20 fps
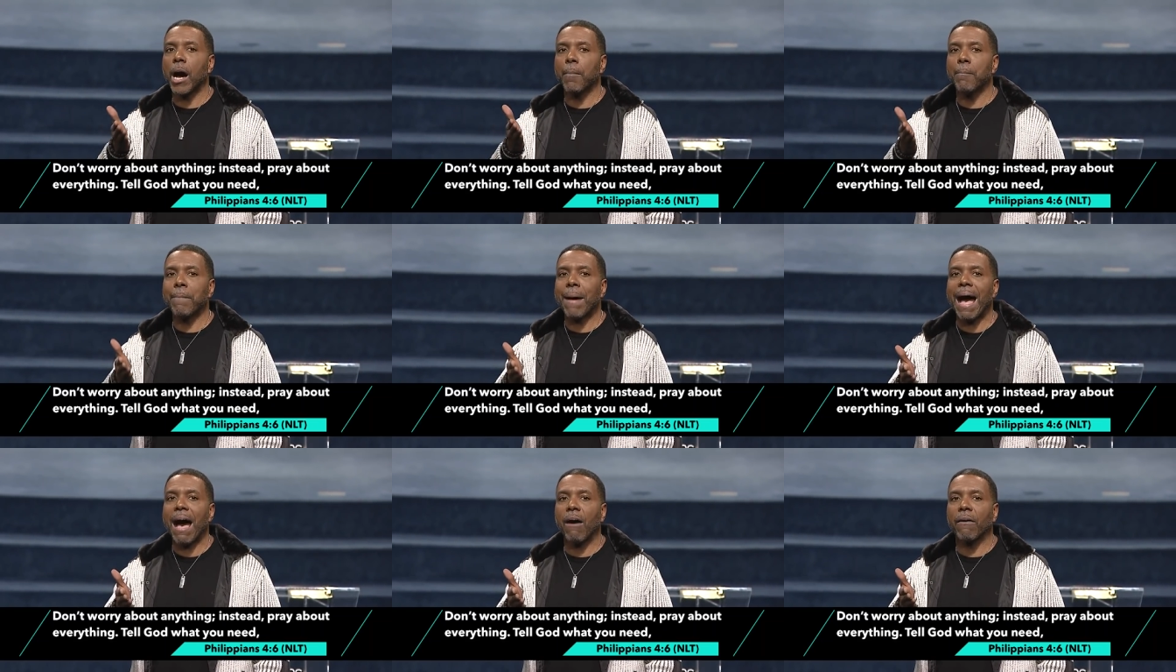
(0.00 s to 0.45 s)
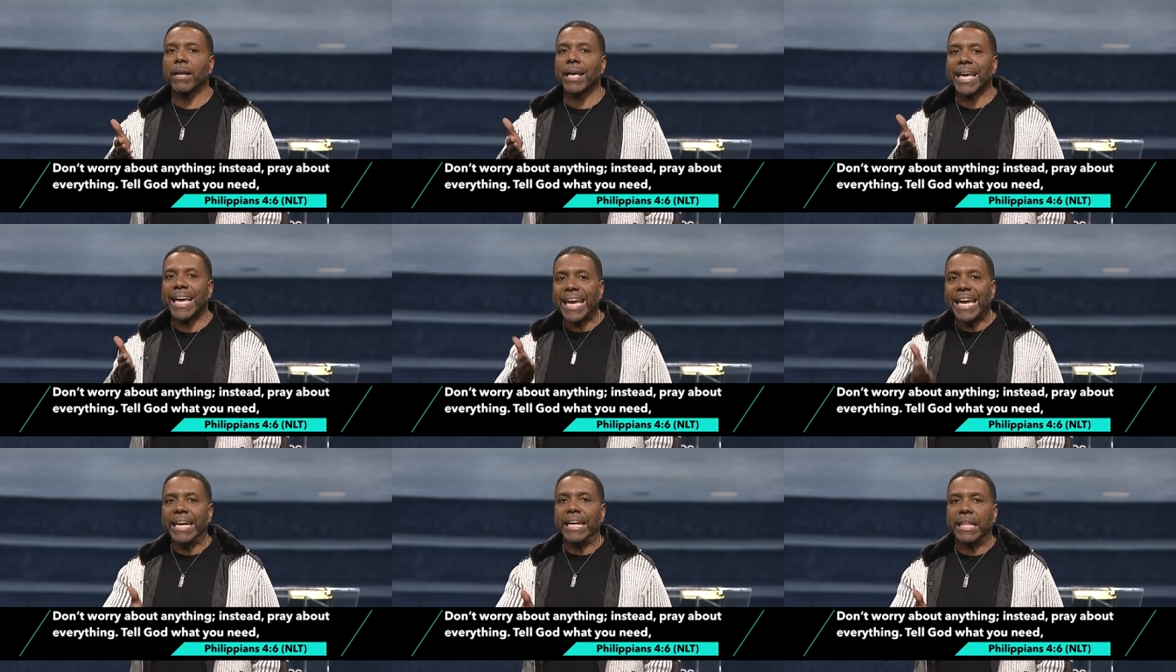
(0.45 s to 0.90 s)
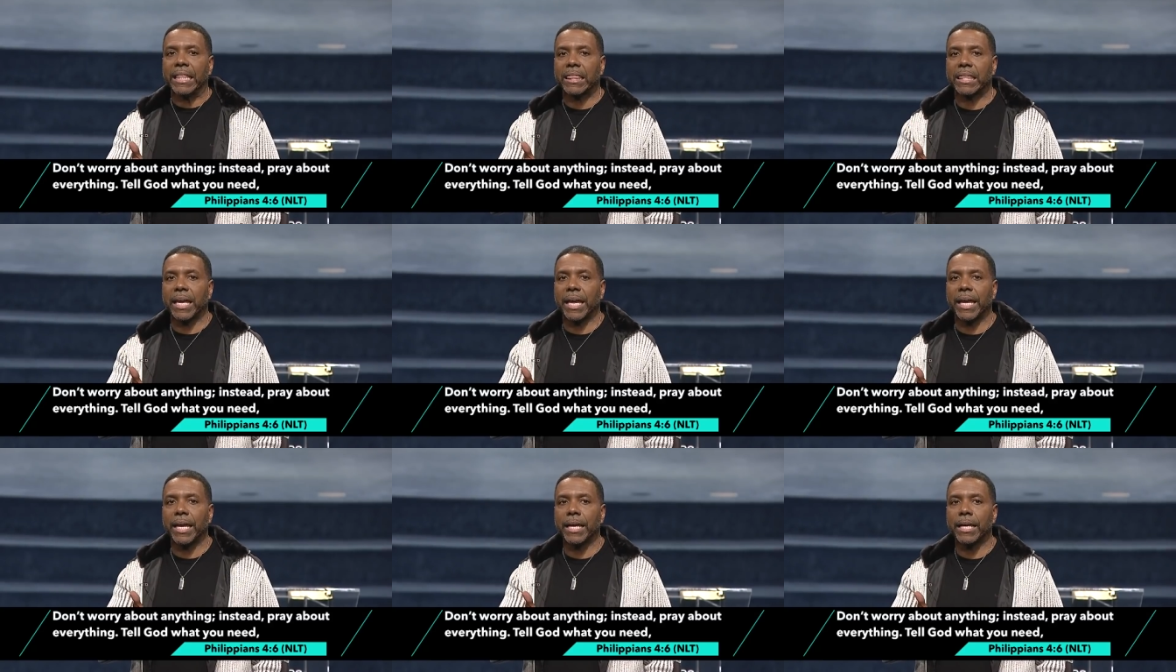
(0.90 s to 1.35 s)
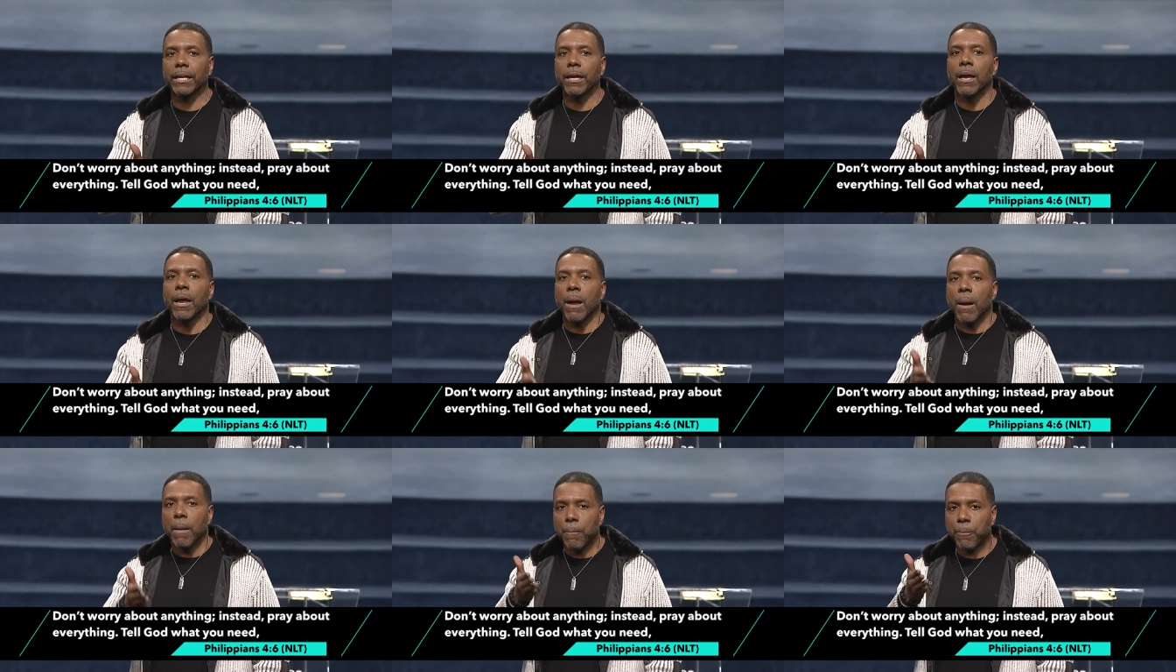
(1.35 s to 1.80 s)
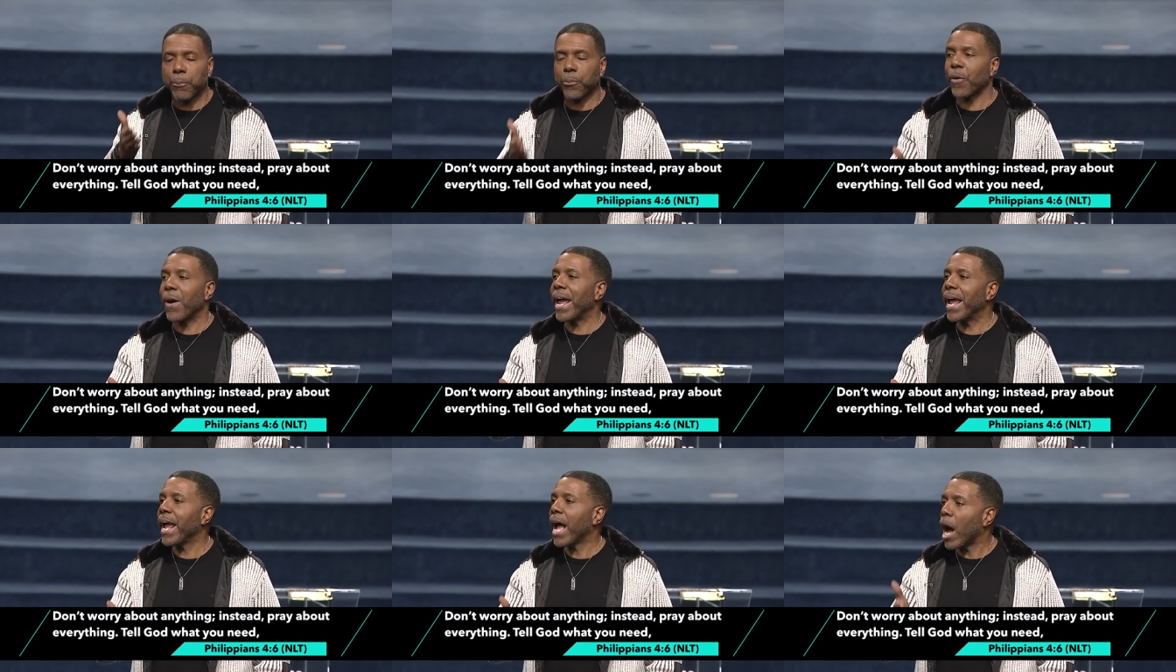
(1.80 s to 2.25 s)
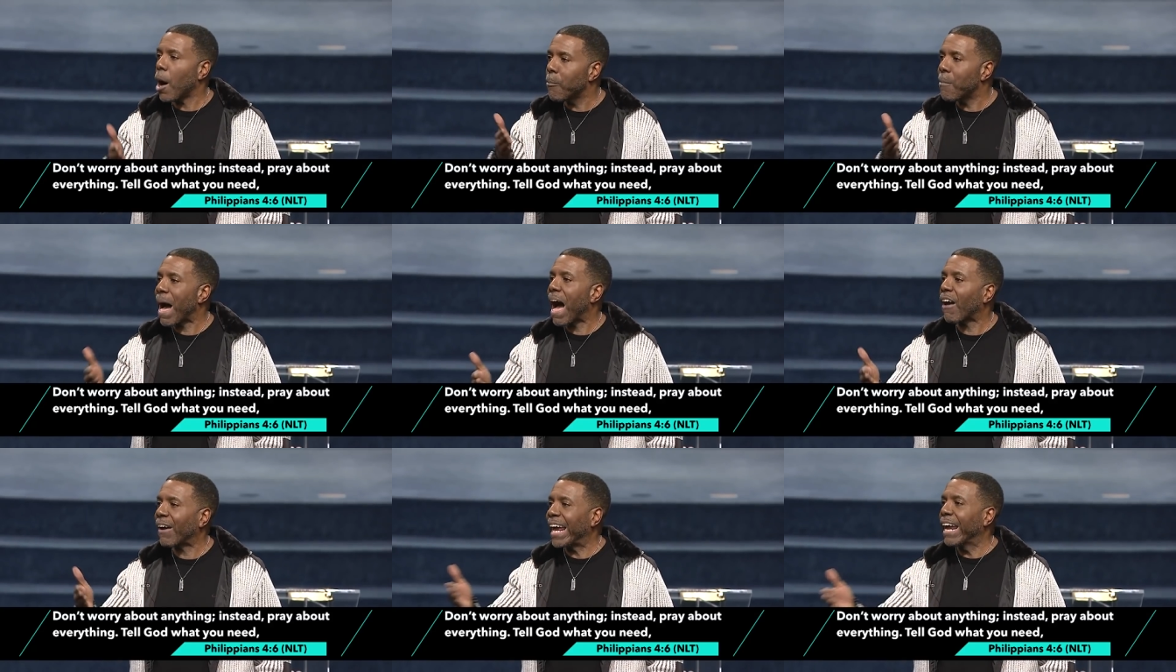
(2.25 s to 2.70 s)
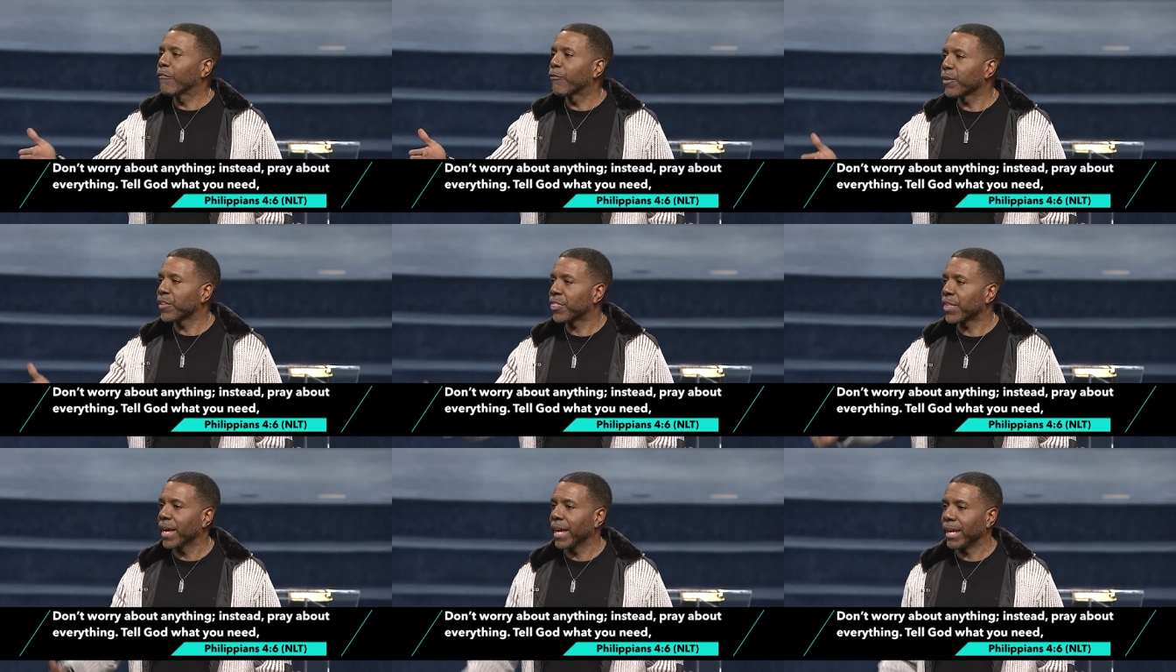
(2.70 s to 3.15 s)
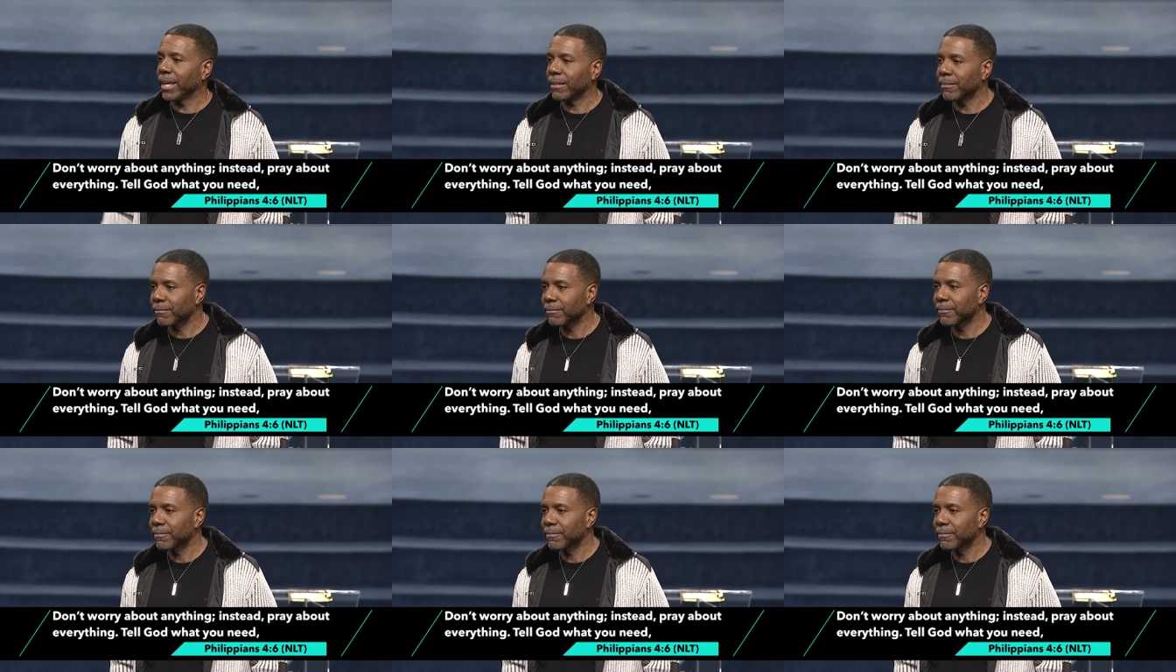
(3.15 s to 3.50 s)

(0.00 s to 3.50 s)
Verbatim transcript: about anything, pray about everything.